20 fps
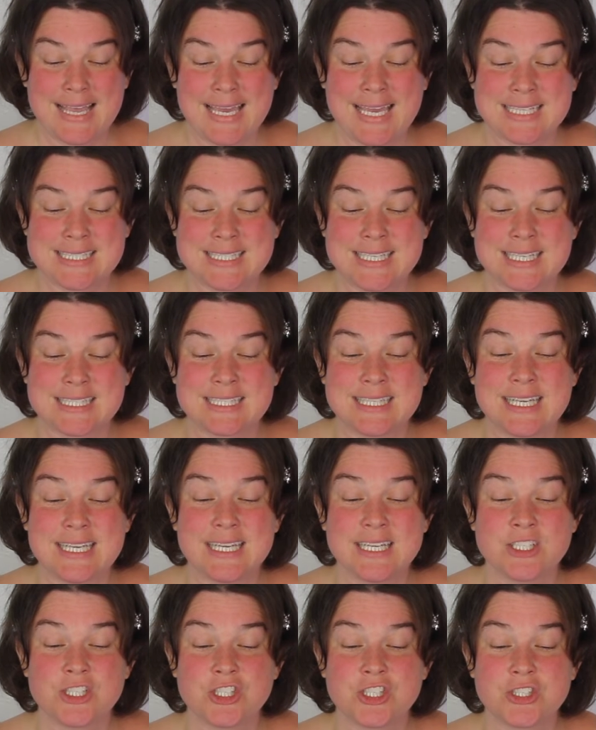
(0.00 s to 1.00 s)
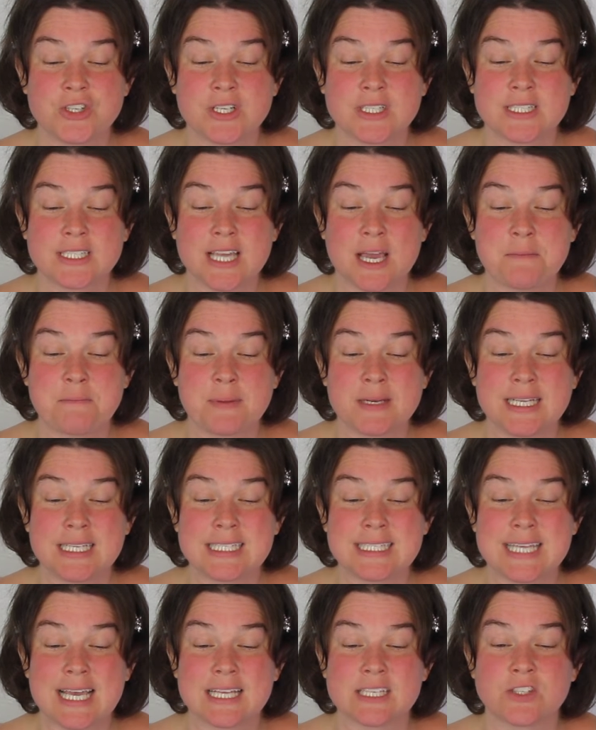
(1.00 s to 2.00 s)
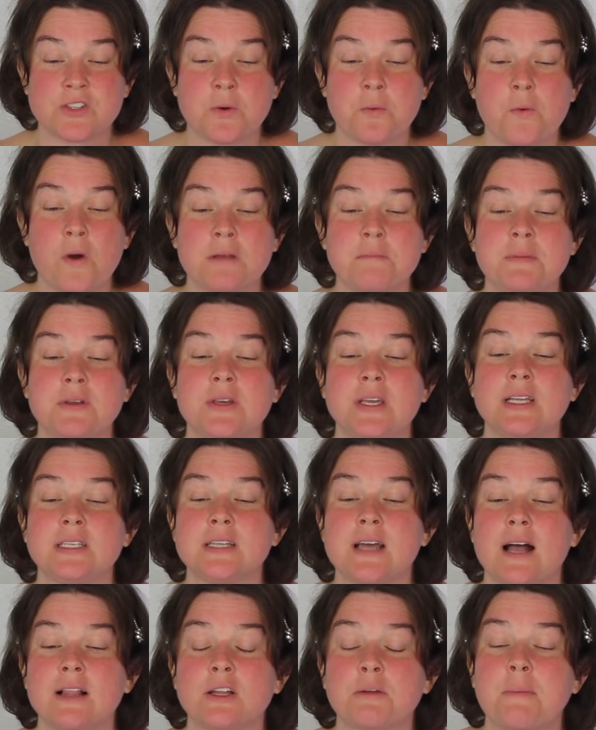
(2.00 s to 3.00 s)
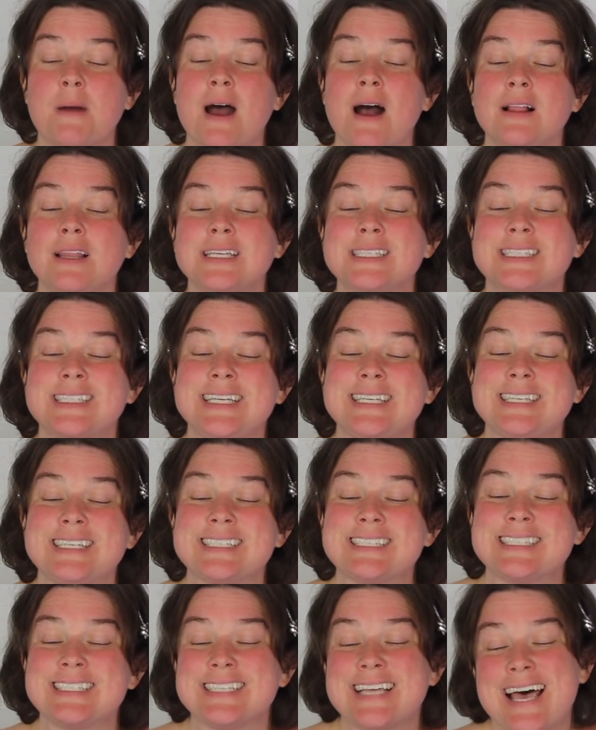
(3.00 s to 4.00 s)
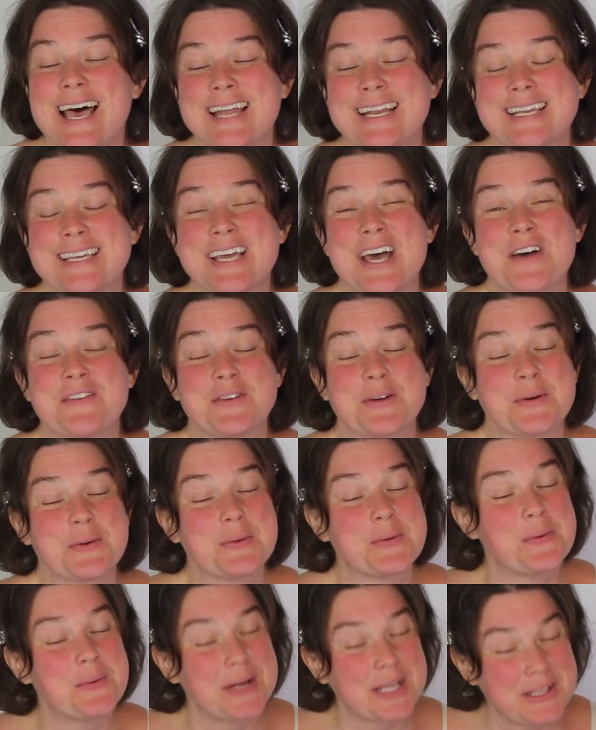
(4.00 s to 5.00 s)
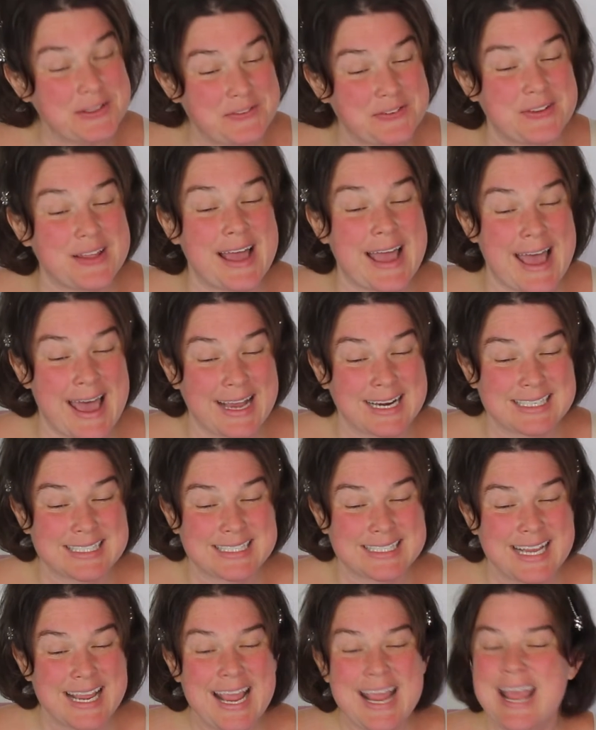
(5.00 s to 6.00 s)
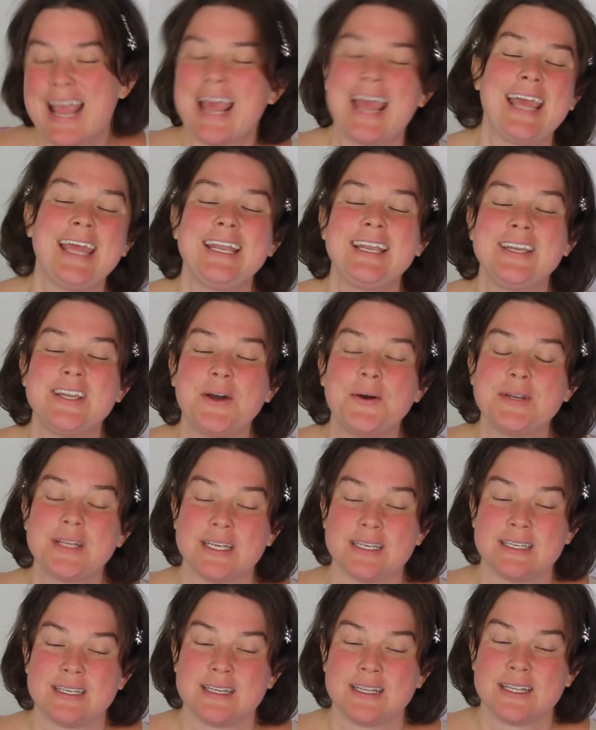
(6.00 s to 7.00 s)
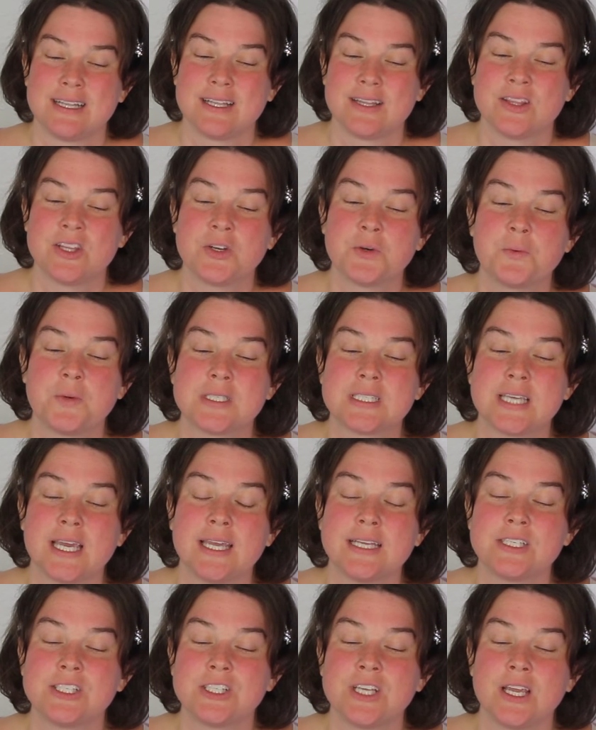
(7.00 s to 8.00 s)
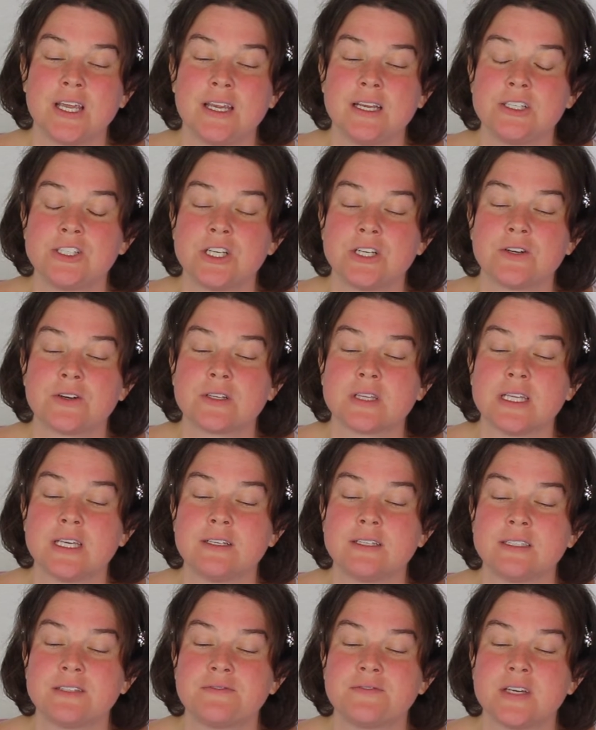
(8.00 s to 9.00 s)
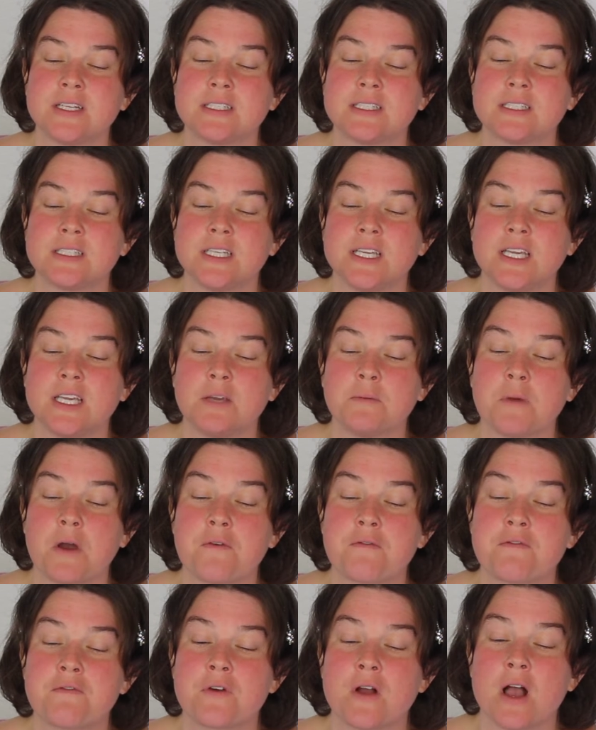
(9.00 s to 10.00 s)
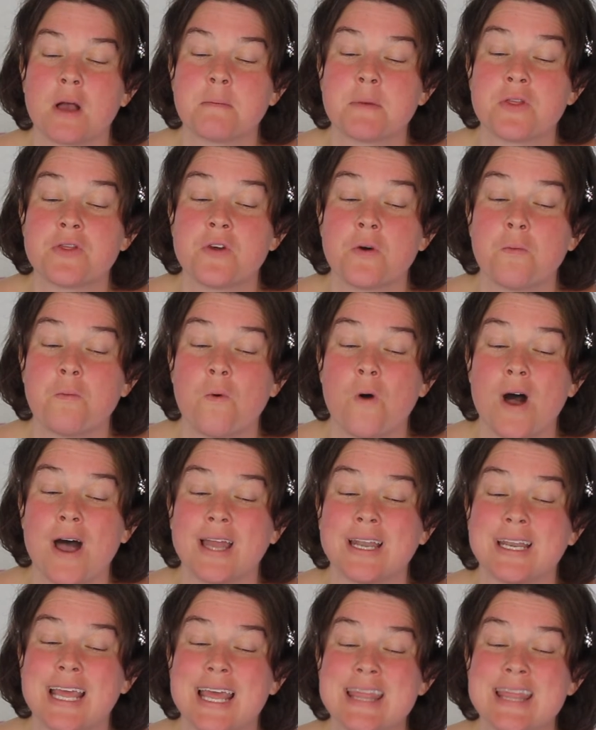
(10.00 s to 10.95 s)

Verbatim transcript: It says the insurance company says the $1 million policy does not cover willful acts and noted there was a change in her legal defense team from the one